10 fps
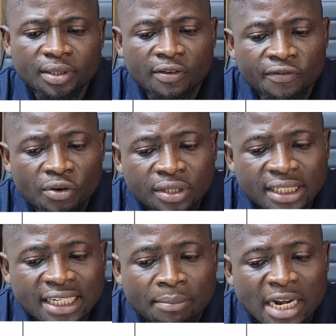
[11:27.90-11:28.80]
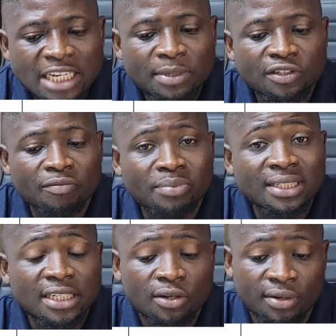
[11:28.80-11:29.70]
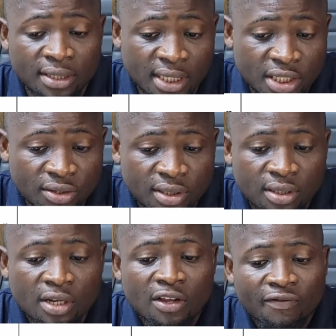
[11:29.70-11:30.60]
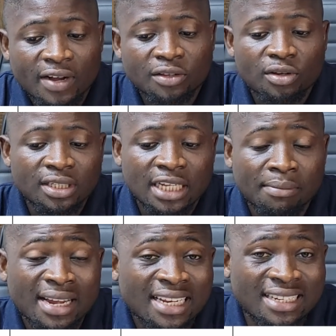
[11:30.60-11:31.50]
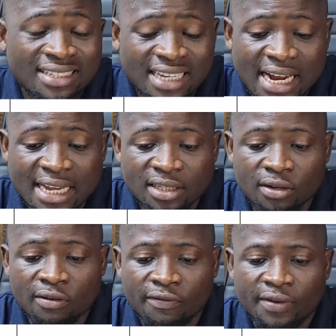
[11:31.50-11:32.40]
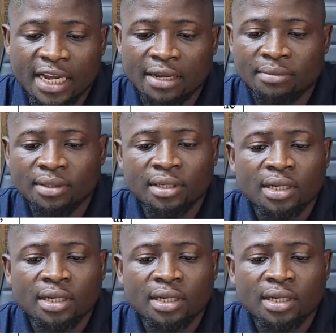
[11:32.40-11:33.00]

funding and management of business organizations, factors determining the size of firms.